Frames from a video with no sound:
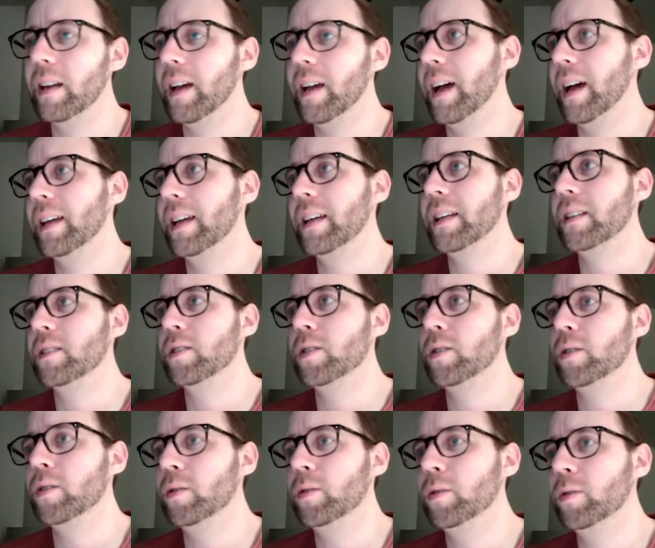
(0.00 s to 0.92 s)
I get
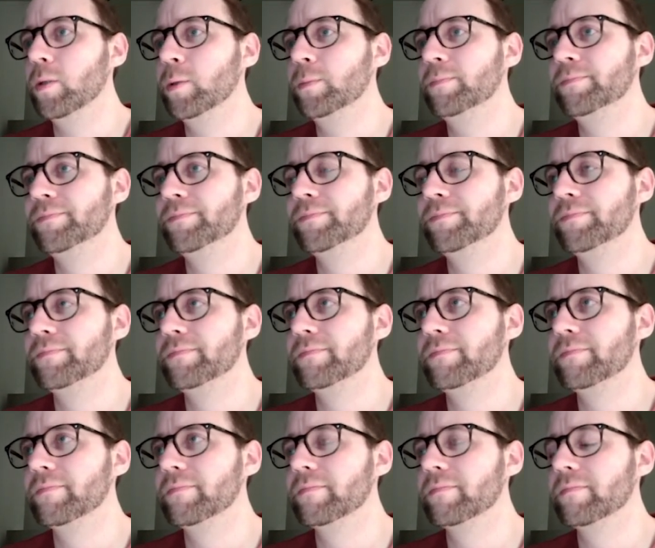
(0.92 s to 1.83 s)
to
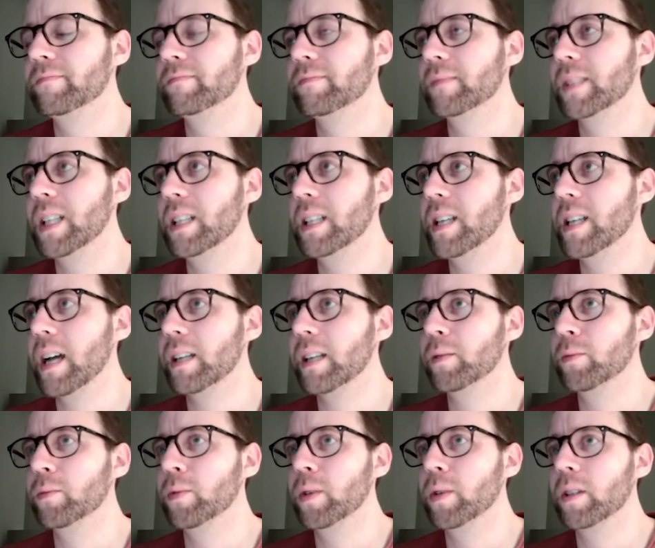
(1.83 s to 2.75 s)
attack the
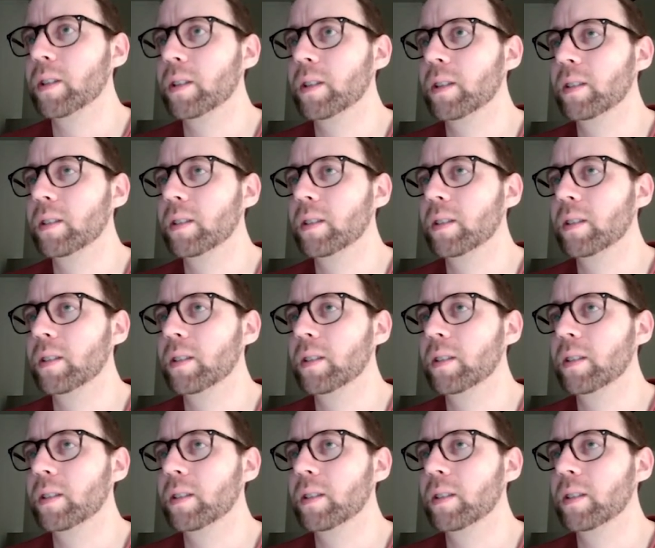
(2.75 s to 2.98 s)
rook.